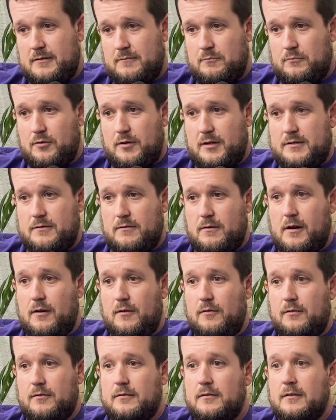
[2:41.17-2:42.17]
bridge
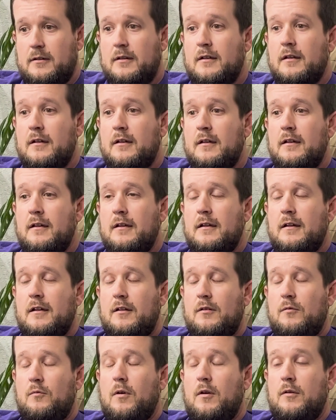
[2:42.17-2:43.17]
rail
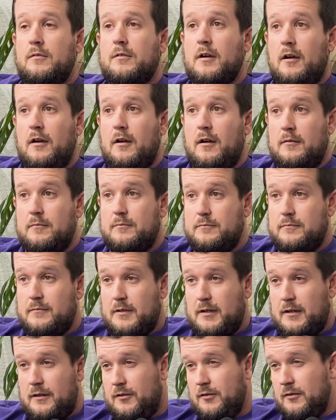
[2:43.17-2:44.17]
and woke up
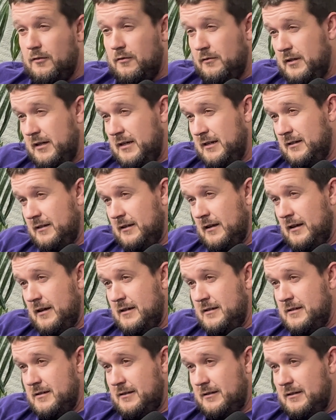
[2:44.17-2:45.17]
and saw
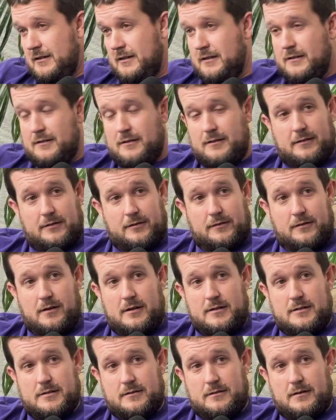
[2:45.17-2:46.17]
headlights at the end of the
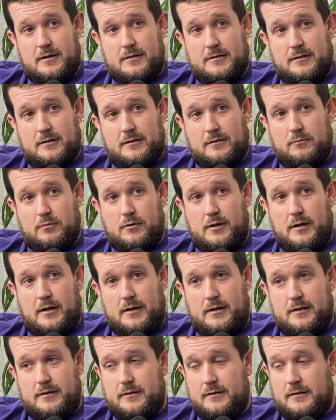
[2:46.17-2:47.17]
straight stretch of the
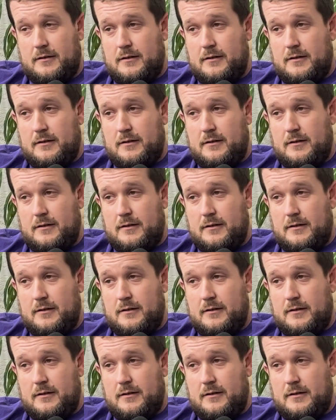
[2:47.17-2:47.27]
bridge,